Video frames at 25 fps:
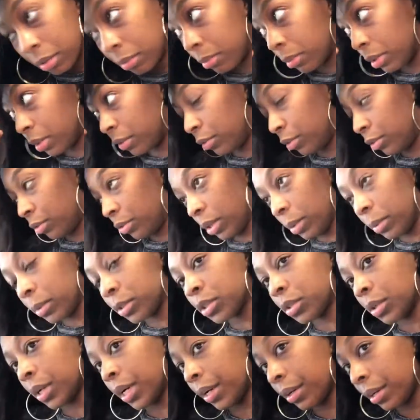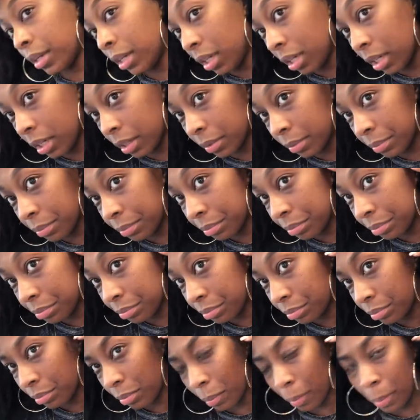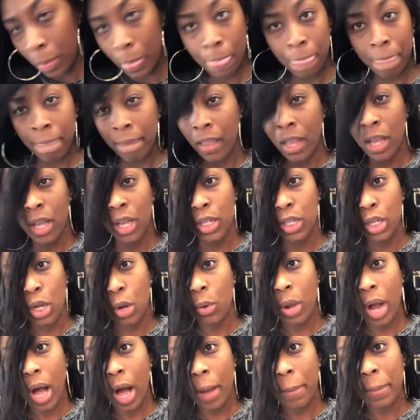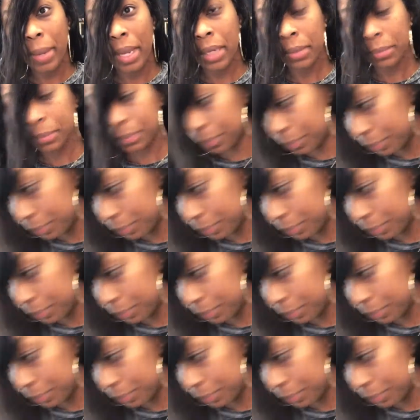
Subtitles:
But if you really want your hair did, don't call me.